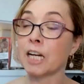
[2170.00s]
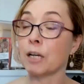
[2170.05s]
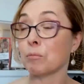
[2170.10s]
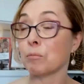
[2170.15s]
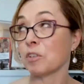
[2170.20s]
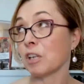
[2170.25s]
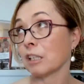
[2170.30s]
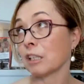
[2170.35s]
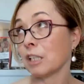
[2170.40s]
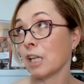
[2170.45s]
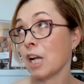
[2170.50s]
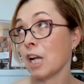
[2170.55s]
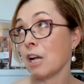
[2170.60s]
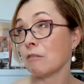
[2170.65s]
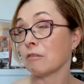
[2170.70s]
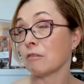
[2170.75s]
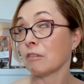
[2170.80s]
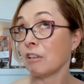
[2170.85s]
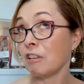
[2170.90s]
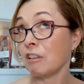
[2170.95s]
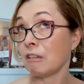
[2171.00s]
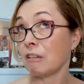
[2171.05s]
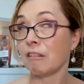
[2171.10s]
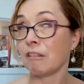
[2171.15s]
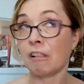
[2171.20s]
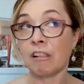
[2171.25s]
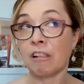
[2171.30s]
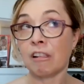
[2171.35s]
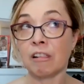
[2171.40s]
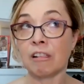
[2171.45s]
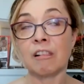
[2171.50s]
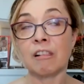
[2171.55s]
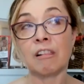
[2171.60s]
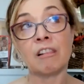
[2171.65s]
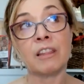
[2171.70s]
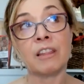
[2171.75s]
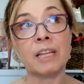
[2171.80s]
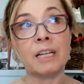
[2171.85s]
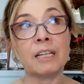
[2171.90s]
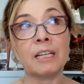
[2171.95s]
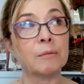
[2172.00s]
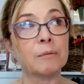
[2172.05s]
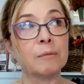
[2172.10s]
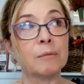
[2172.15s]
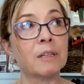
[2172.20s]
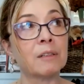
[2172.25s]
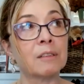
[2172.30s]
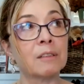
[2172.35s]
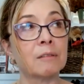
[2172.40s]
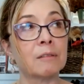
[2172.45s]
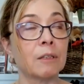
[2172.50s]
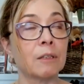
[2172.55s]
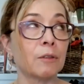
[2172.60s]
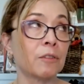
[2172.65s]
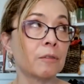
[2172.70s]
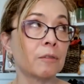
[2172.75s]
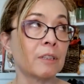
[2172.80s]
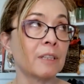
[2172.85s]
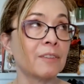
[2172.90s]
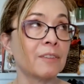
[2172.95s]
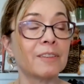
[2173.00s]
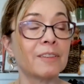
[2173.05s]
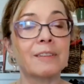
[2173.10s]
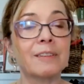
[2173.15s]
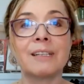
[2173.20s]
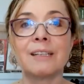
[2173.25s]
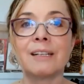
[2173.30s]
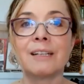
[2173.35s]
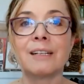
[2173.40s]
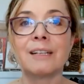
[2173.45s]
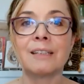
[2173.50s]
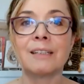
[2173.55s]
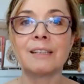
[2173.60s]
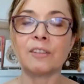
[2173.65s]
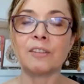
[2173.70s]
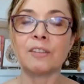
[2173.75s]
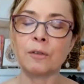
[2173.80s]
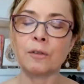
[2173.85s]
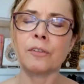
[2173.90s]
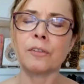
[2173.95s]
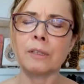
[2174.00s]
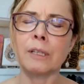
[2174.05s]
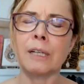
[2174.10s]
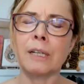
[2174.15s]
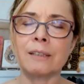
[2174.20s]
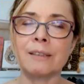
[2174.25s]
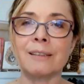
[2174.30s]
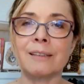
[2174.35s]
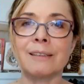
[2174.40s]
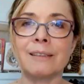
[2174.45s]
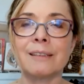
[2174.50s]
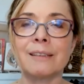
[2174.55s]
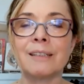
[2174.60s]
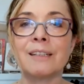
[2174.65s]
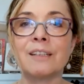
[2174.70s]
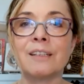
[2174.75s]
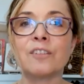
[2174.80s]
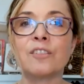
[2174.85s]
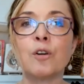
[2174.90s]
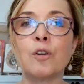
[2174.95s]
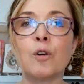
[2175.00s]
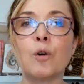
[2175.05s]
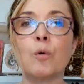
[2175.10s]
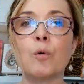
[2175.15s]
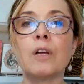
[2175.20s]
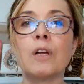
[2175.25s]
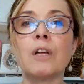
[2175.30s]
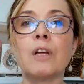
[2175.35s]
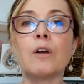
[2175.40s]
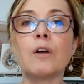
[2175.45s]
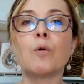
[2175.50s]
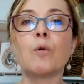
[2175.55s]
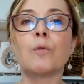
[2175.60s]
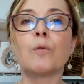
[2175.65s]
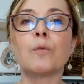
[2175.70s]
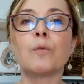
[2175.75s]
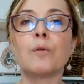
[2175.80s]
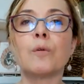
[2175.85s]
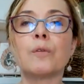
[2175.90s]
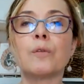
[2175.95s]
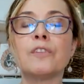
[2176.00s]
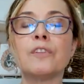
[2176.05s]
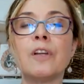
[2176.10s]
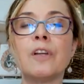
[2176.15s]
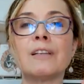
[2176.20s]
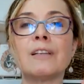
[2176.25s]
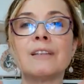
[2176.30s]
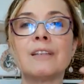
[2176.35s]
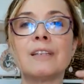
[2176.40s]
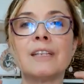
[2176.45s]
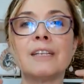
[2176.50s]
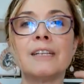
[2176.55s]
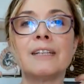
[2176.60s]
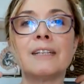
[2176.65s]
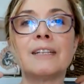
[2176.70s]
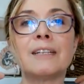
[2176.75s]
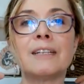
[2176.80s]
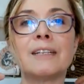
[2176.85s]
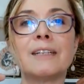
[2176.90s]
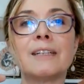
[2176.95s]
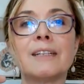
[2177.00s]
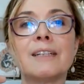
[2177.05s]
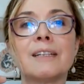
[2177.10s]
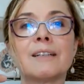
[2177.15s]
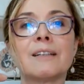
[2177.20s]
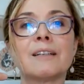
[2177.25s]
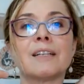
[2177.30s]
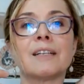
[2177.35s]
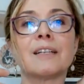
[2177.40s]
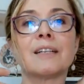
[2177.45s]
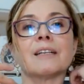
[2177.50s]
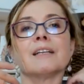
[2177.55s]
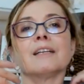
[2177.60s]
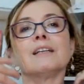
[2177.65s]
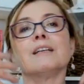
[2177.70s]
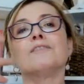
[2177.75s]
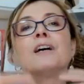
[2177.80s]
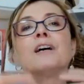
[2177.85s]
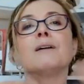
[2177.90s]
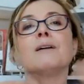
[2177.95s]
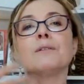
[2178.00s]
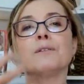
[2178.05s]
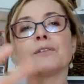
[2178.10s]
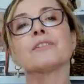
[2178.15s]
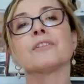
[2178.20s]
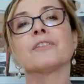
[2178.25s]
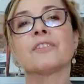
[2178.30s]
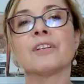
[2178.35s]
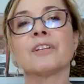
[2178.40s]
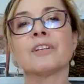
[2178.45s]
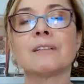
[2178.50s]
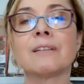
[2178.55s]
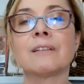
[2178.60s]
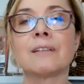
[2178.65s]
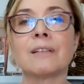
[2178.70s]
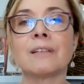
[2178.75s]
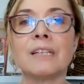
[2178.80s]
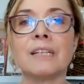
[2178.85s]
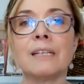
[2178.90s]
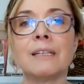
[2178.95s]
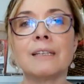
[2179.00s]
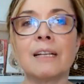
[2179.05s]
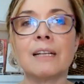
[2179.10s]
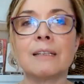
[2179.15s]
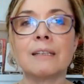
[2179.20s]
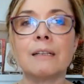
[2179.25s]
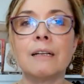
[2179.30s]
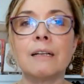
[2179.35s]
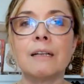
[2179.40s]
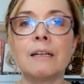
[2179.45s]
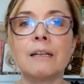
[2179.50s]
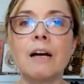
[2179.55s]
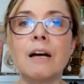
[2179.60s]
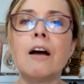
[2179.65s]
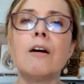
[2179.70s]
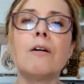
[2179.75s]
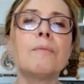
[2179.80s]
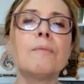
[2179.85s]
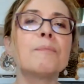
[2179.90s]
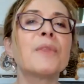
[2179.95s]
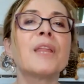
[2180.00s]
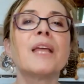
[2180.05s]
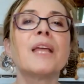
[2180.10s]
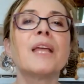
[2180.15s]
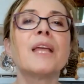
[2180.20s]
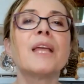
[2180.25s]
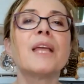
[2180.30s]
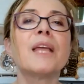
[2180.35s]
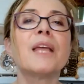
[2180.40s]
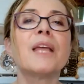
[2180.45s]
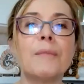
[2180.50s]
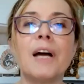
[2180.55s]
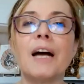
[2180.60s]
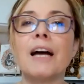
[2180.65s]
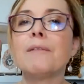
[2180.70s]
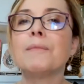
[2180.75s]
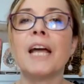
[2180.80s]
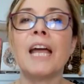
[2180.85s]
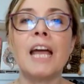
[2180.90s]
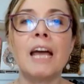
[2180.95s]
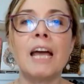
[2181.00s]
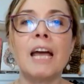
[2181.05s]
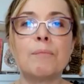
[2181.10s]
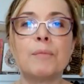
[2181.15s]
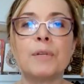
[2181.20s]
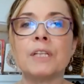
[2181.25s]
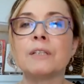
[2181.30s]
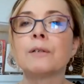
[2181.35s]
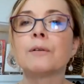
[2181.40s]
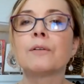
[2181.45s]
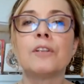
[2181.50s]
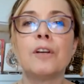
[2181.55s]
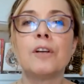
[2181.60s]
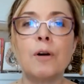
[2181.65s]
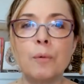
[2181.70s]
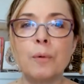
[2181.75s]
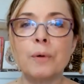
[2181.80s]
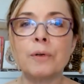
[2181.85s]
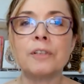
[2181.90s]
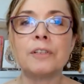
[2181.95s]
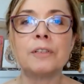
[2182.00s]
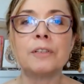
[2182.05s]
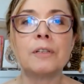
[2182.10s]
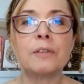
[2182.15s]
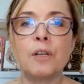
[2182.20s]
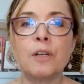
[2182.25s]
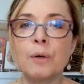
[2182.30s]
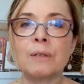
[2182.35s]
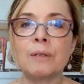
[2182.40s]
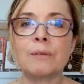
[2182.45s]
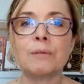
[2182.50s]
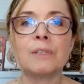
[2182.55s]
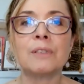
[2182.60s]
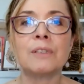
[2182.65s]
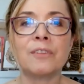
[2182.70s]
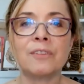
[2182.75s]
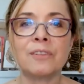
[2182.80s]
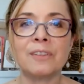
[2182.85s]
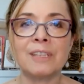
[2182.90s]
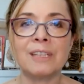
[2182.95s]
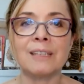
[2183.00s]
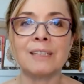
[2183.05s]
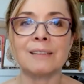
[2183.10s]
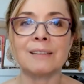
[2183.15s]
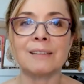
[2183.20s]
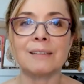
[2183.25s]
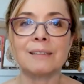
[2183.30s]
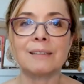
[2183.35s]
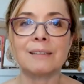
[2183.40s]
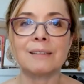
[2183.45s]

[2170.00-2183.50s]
I'm checked out, uh, uh, uh, thinking about the groceries. That's also not good. So, not the if I was to say to Lee that, oh, i I'm happy. You'll know you'll know it when you see it.